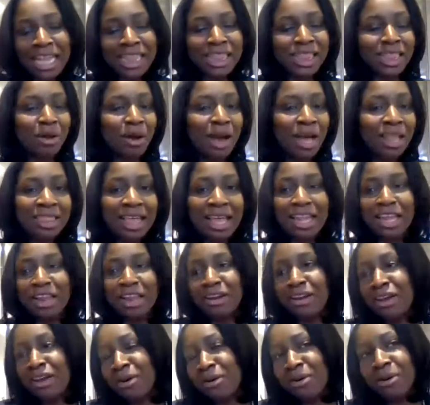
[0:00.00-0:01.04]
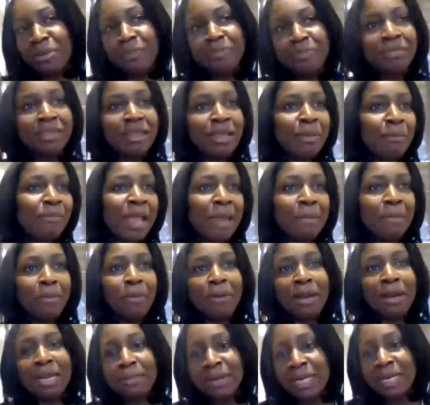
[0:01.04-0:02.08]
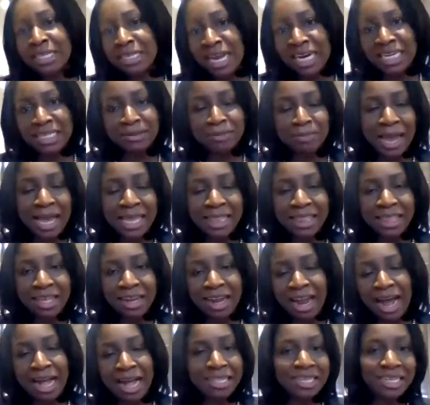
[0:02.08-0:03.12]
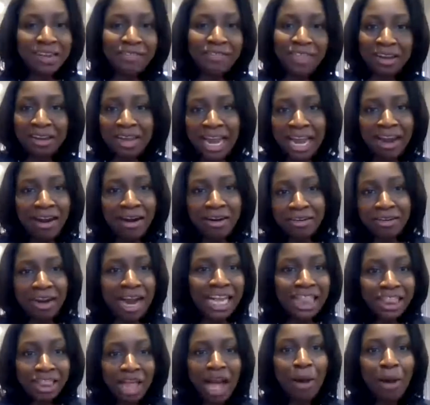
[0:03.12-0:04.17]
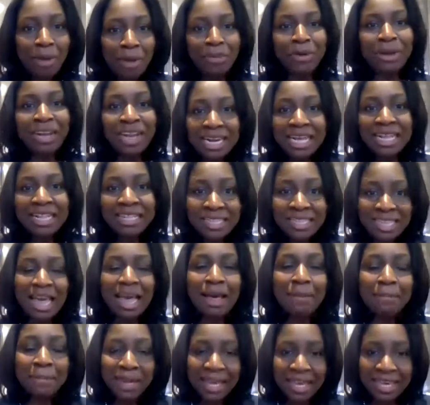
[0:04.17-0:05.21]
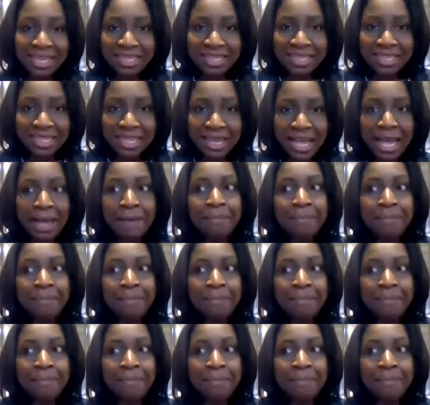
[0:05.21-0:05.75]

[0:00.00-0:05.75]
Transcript: I thought that, you know, people were gonna be judged by the content of their character. I thought we were getting to that place.